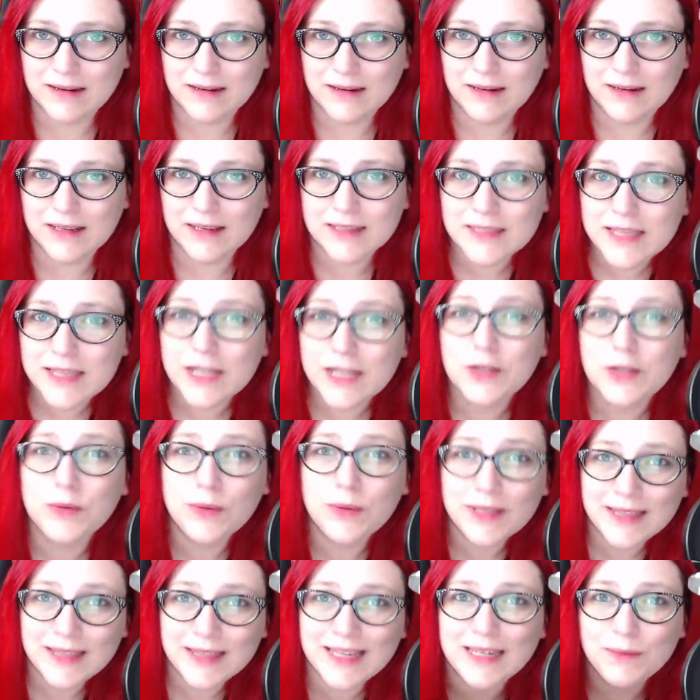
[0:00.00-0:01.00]
because then you
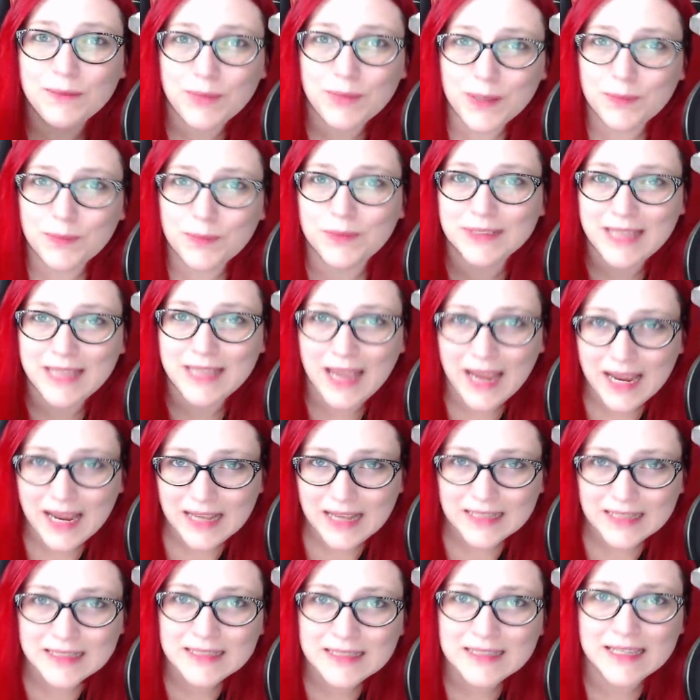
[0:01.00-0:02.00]
get that in people's
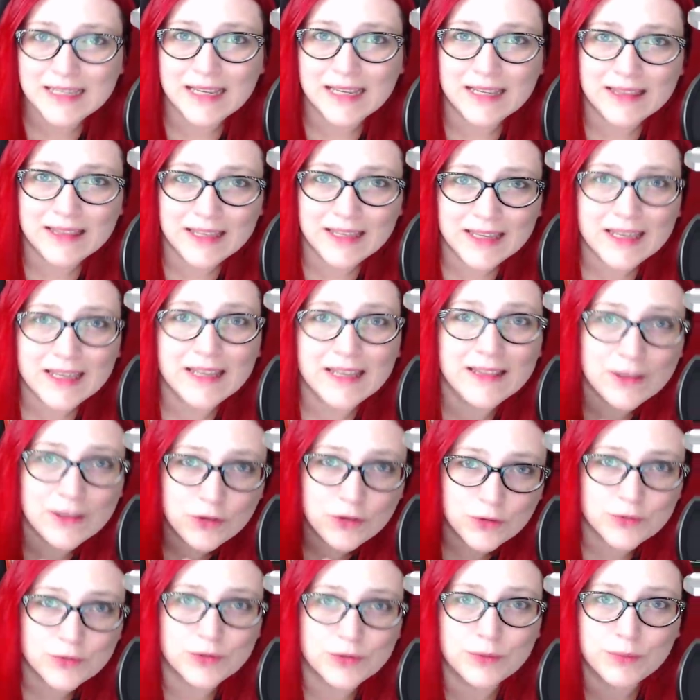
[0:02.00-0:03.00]
heads thinking that
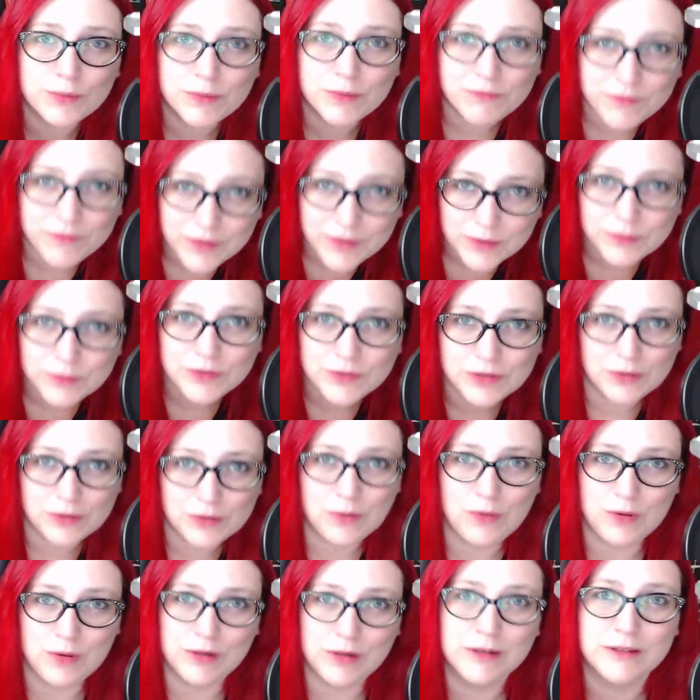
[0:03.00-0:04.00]
those are review
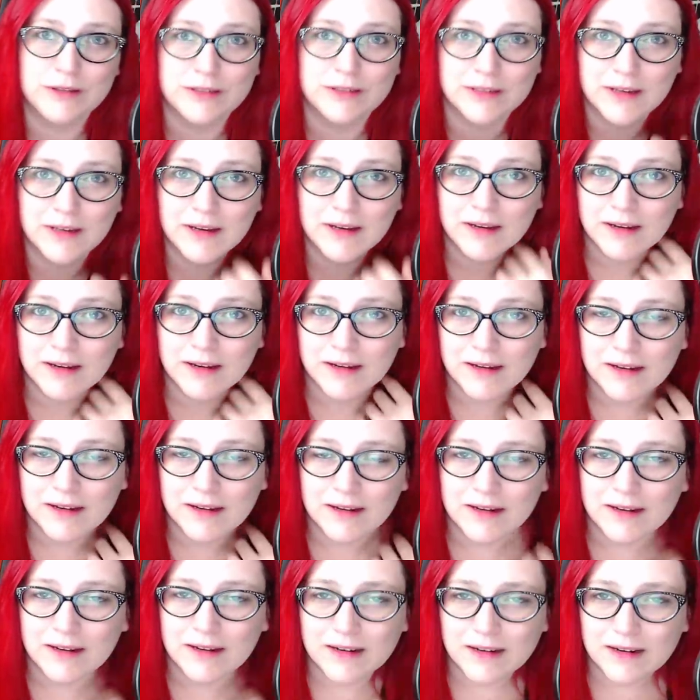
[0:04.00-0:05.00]
scores.
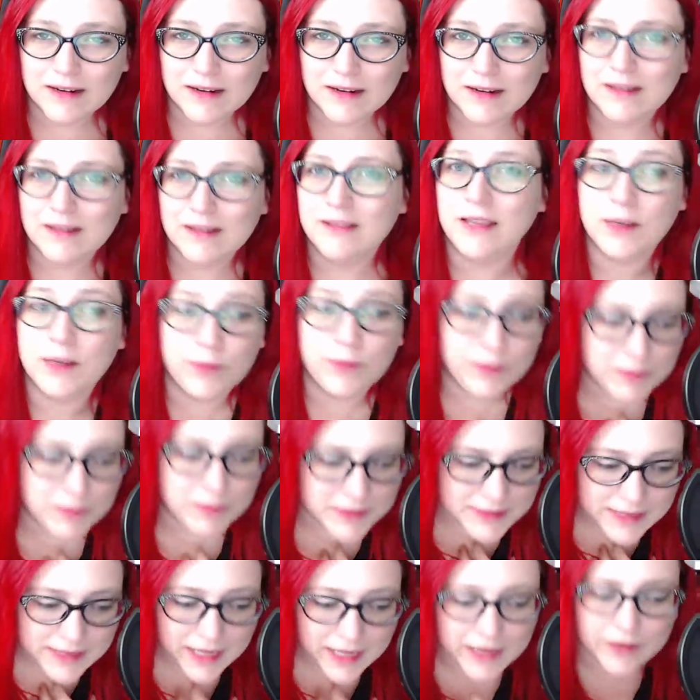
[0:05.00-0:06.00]
Like we've
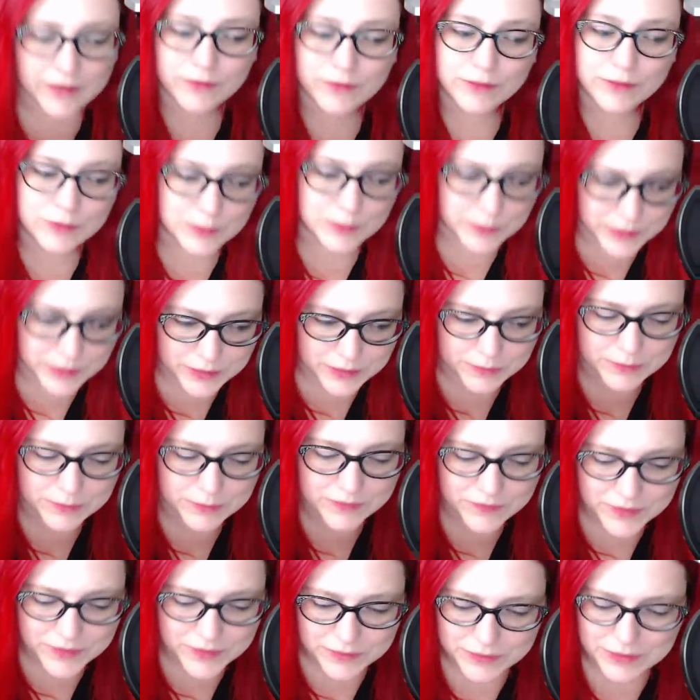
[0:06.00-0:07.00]
been saying, those weren't the
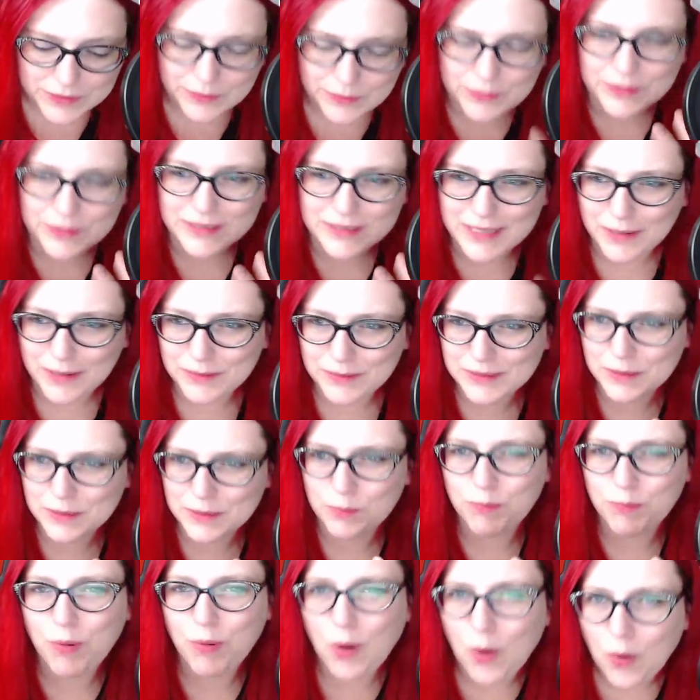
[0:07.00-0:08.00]
review scores. That was the
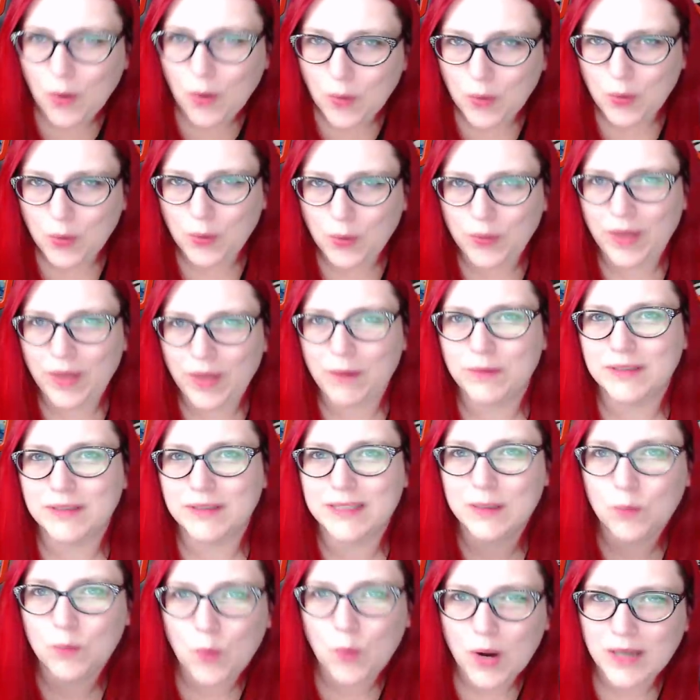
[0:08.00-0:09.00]
poll. That was
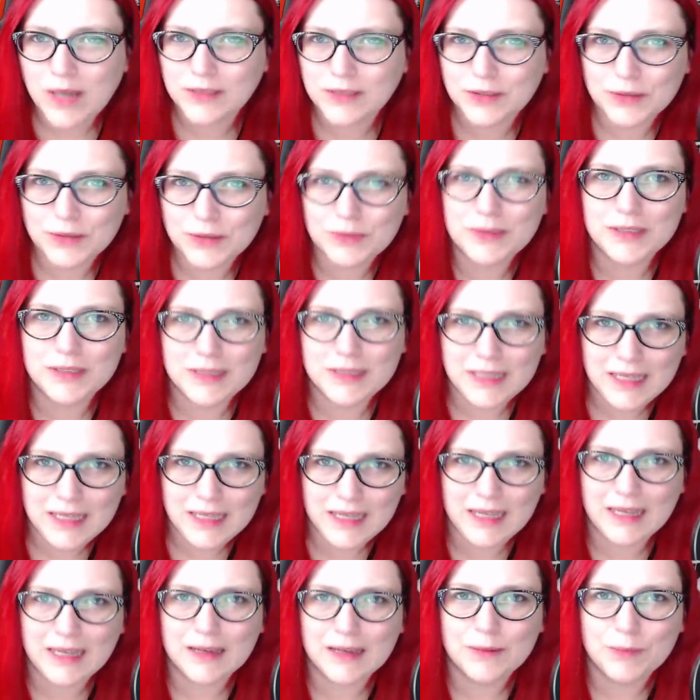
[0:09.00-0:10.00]
the want to
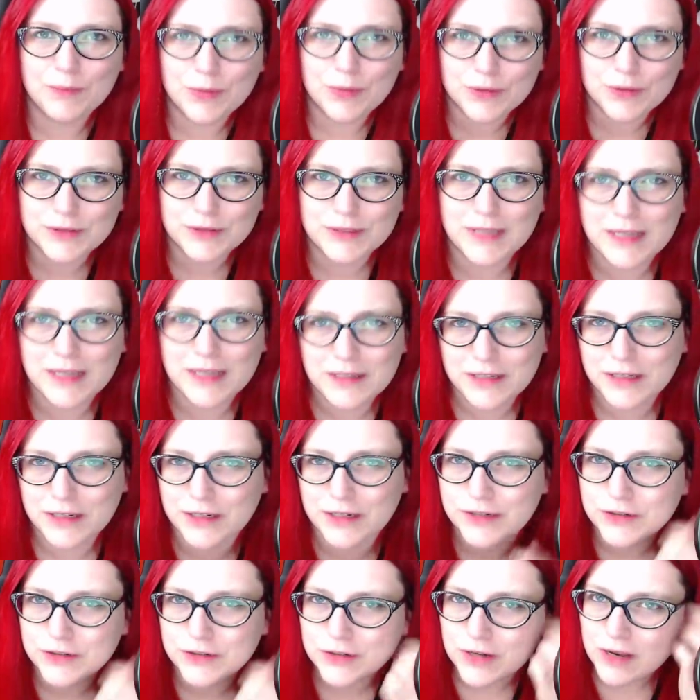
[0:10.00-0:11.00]
see
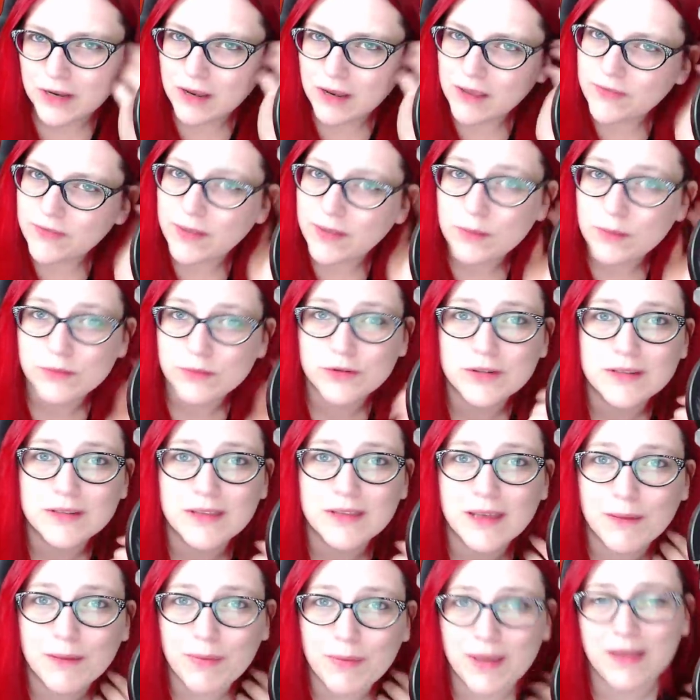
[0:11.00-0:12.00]
percentage. That was just
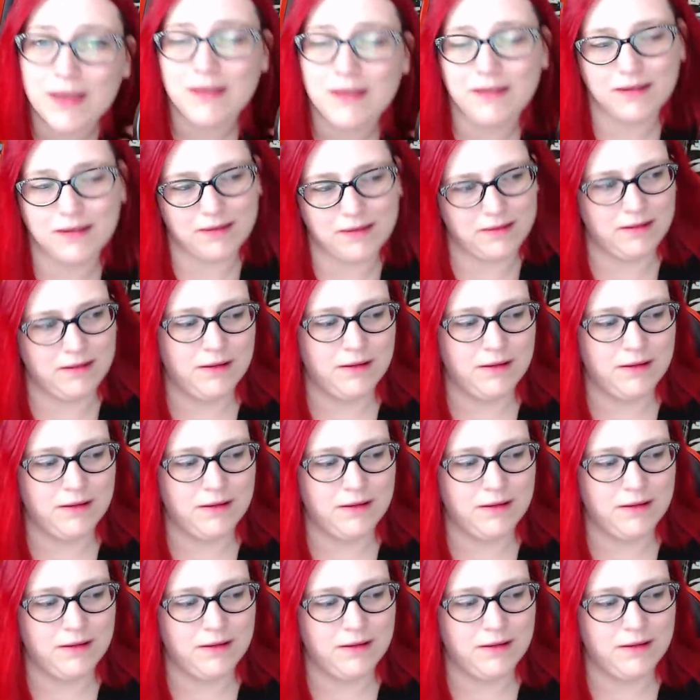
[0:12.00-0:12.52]
the opinion.